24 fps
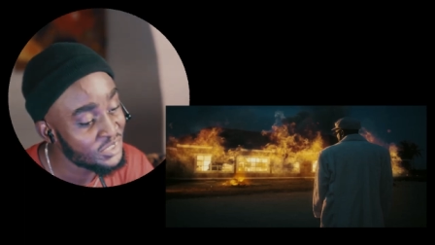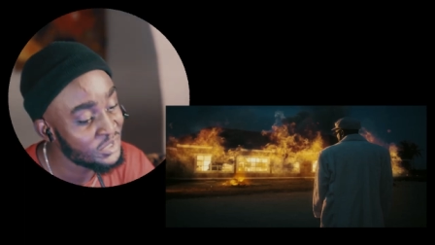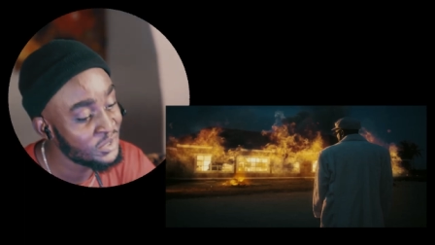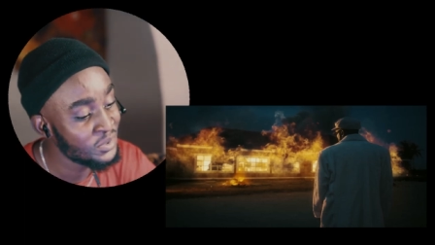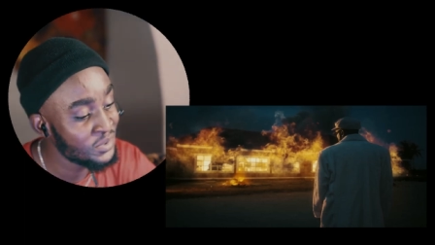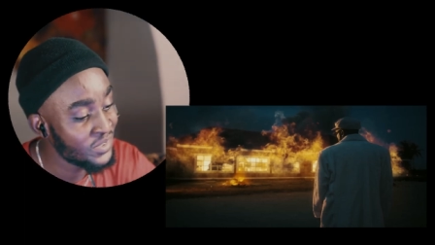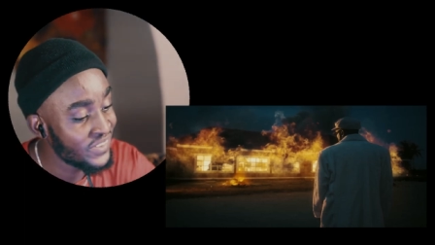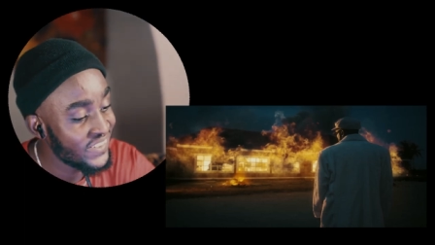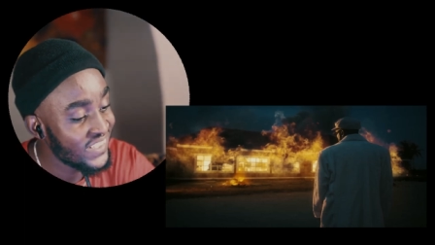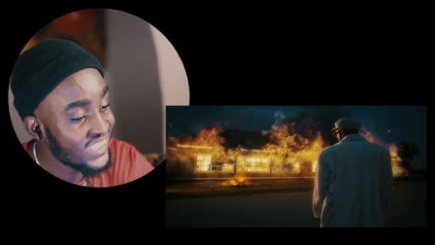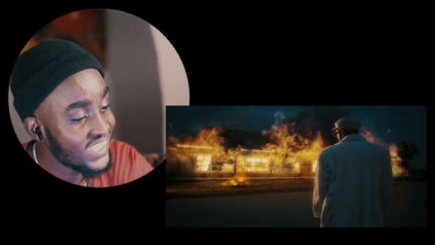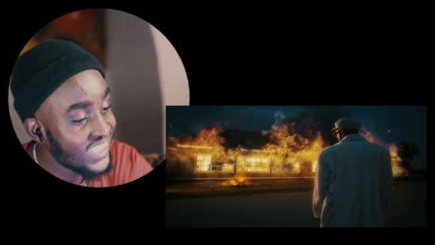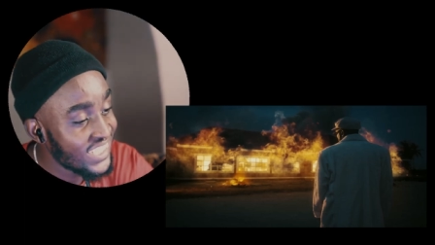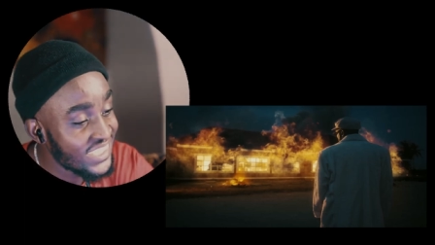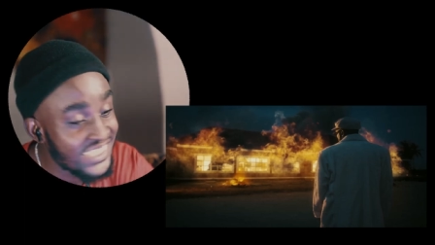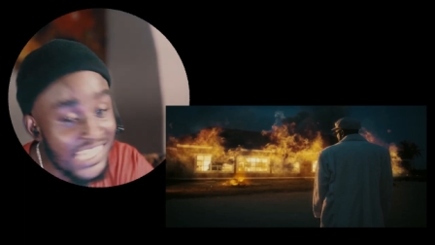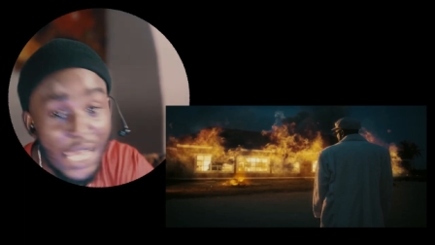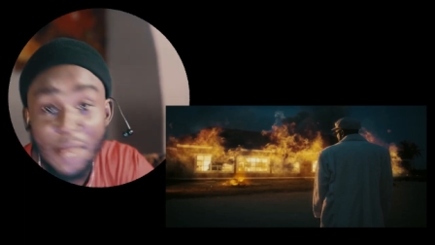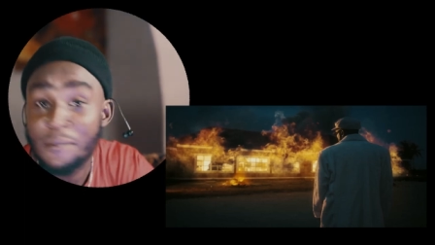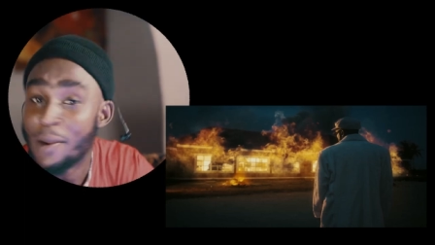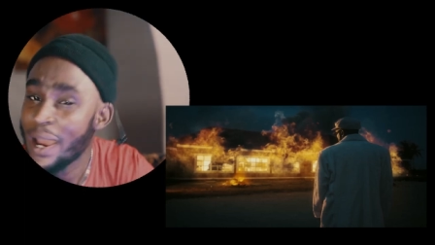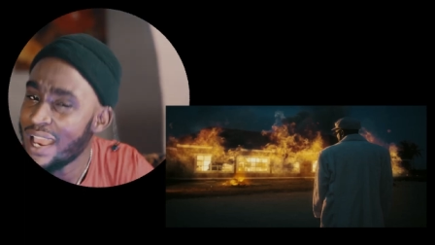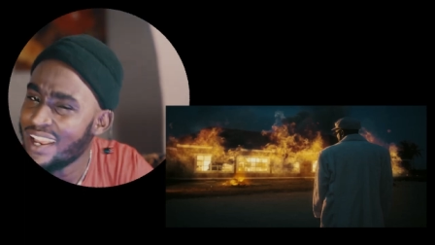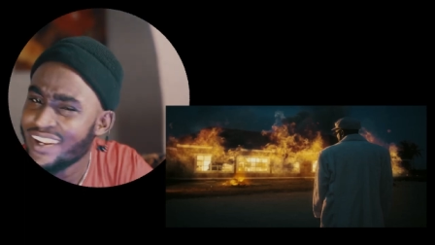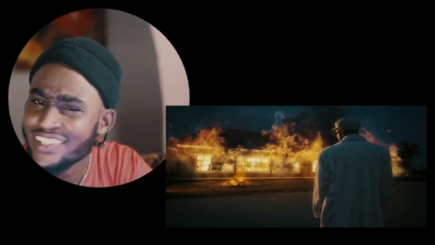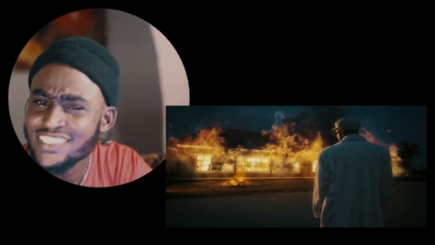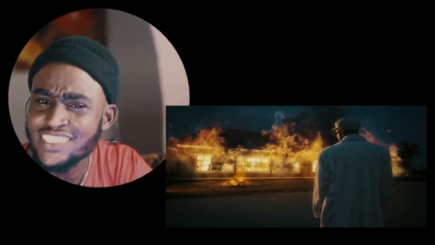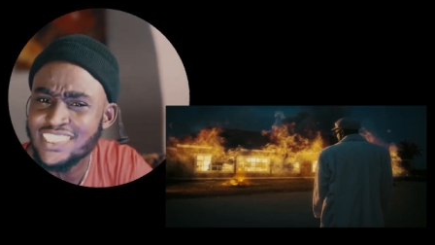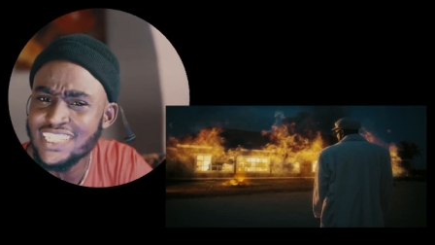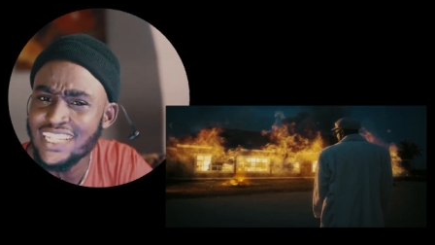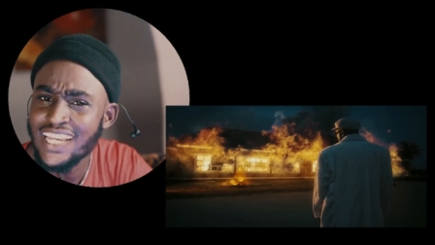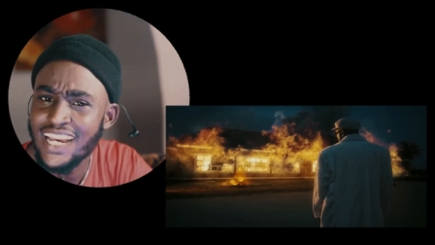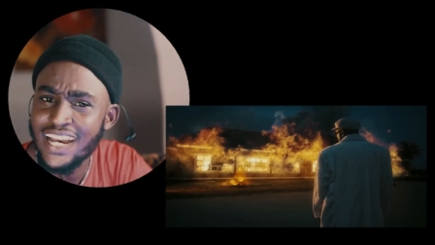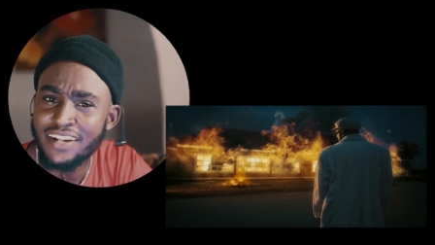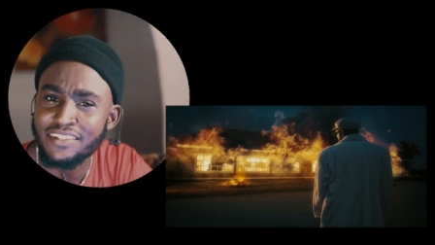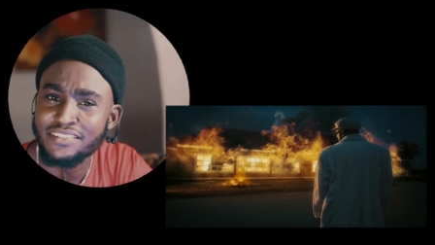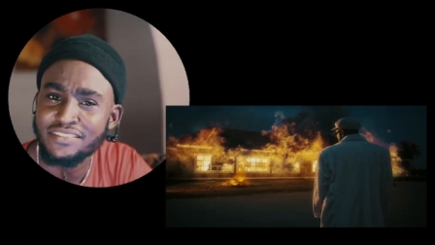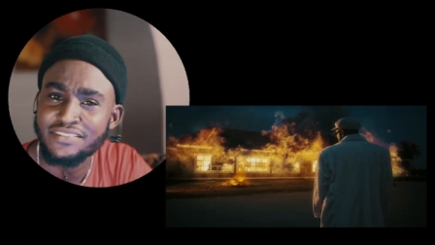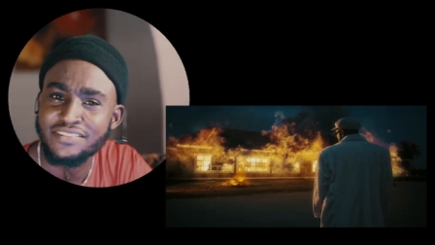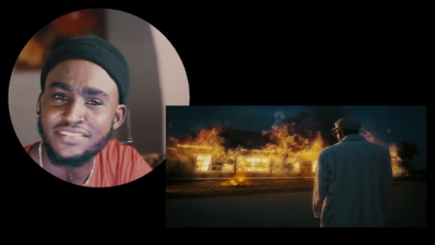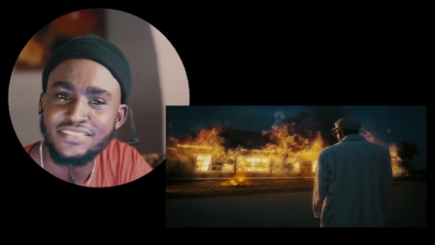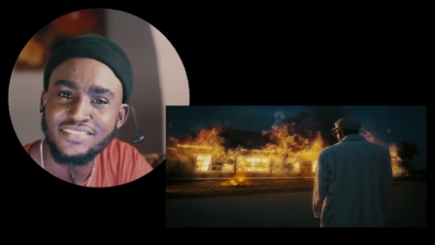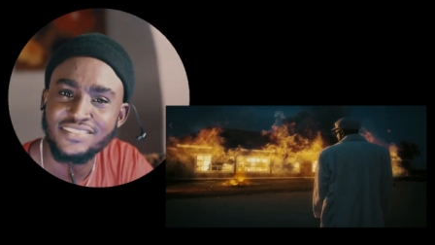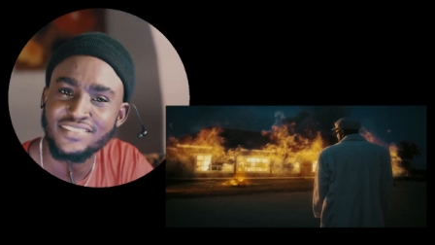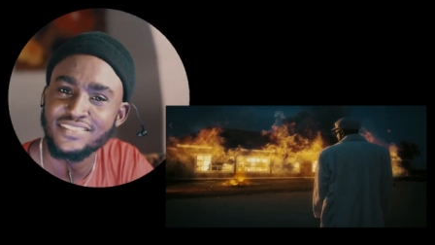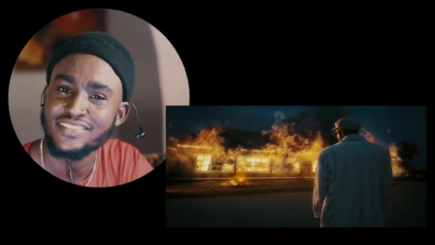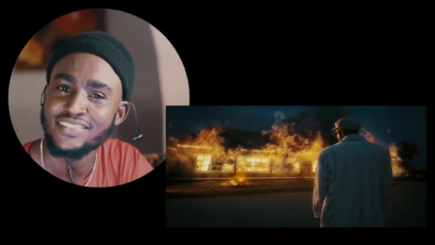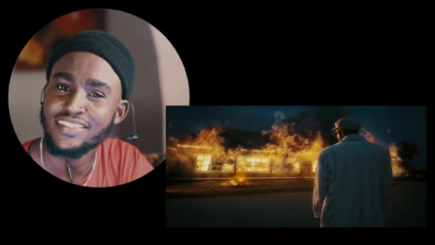really nice. I, I actually
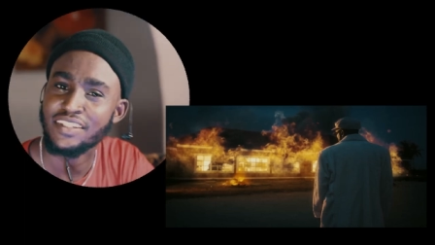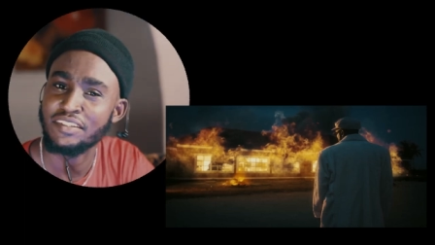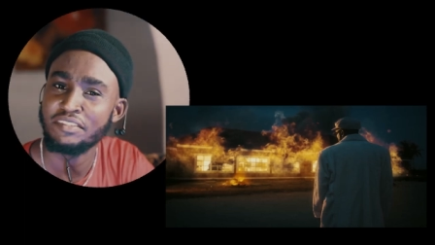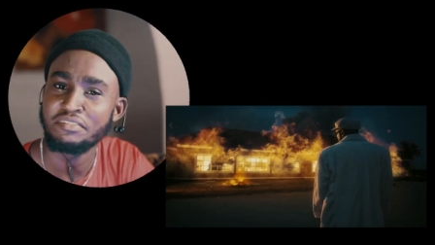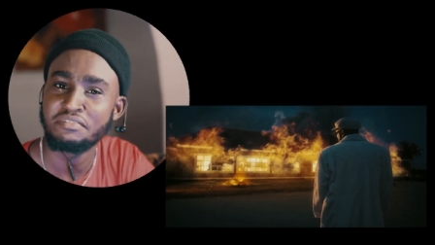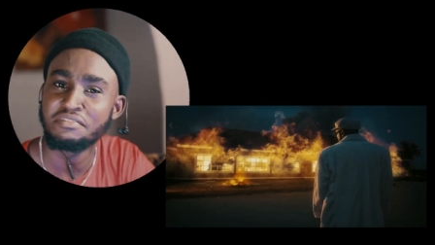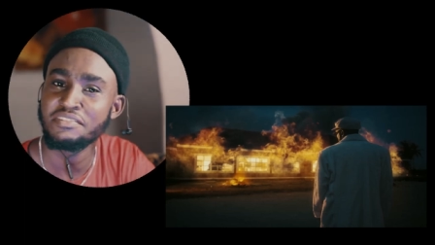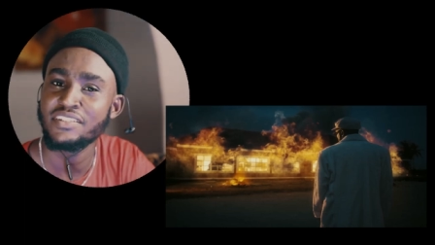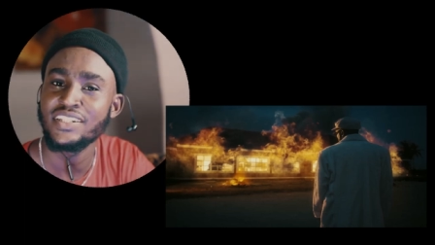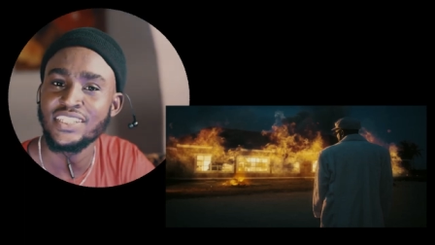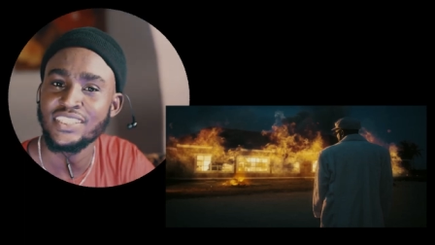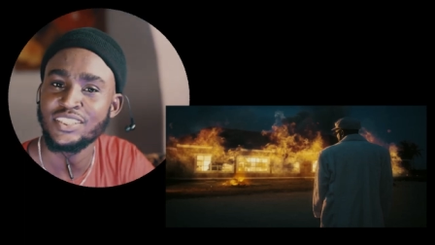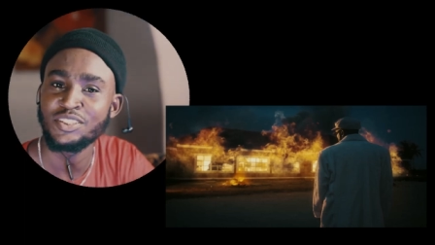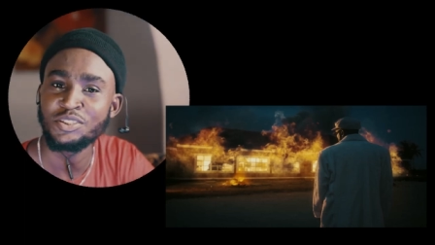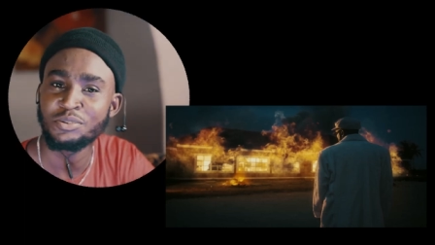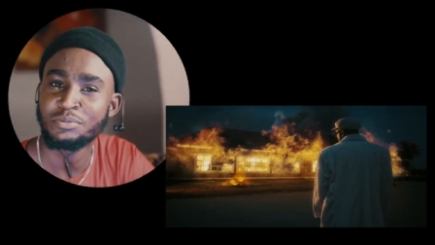have a feeling